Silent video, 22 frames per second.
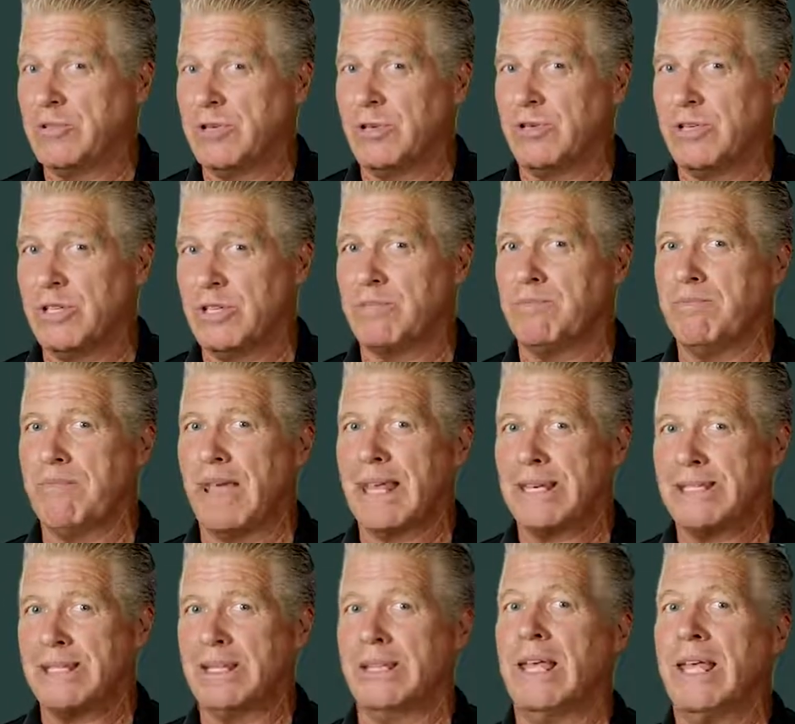so it just
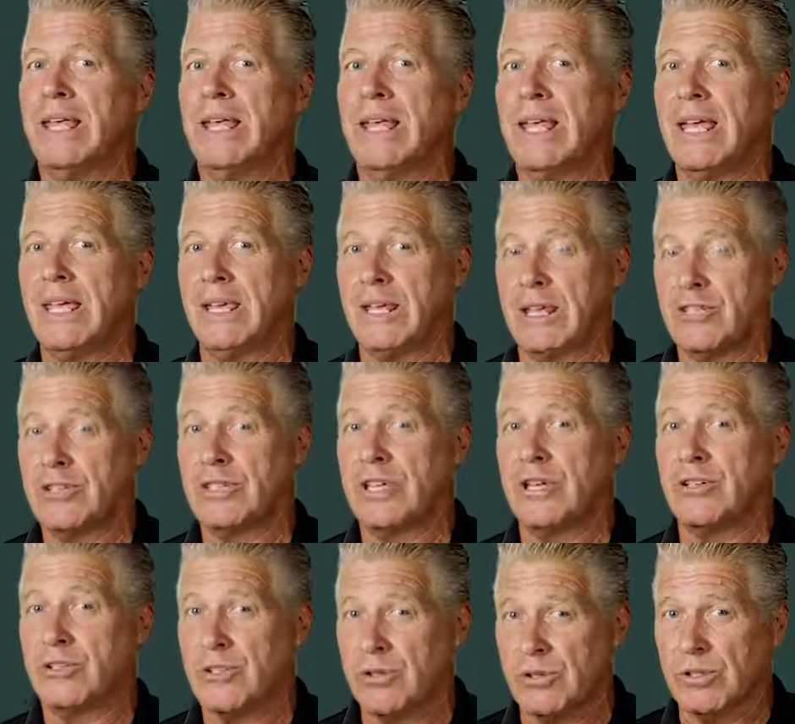makes it an
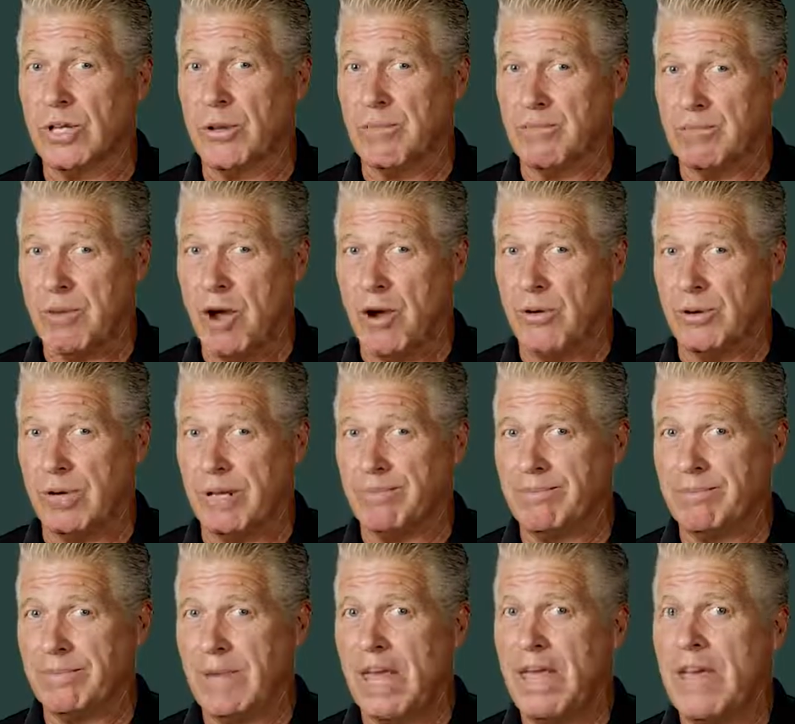essential
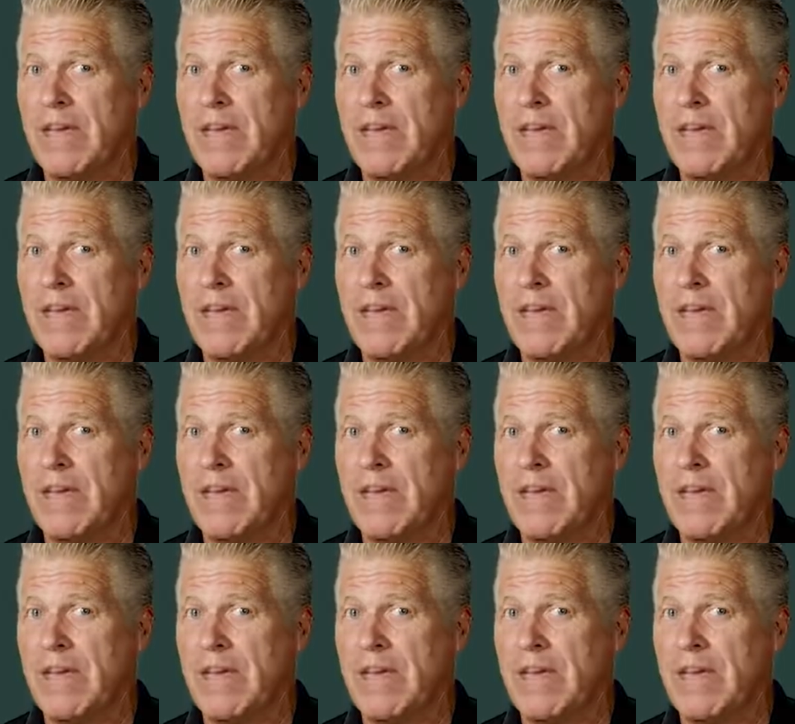component.